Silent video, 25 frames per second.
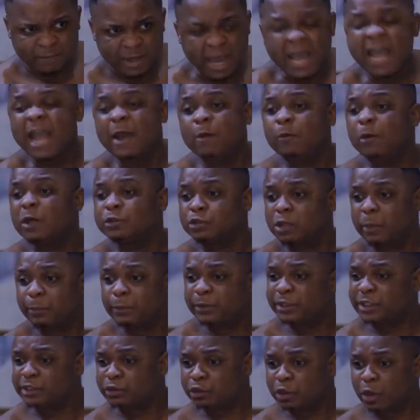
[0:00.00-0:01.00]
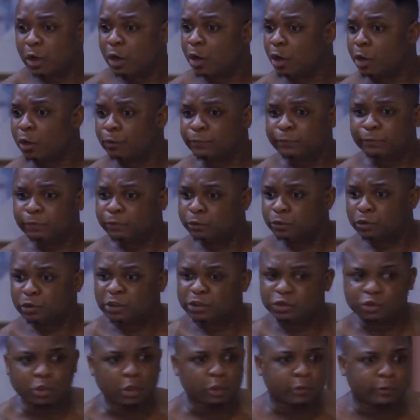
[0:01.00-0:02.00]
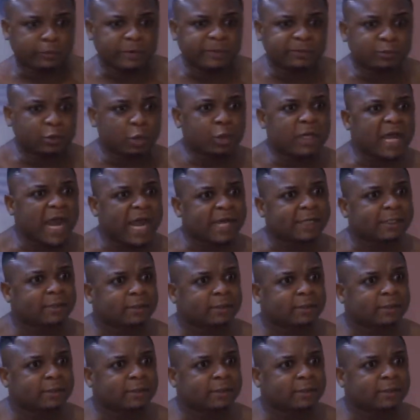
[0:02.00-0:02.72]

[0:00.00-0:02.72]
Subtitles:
What's up with this your crypto guy?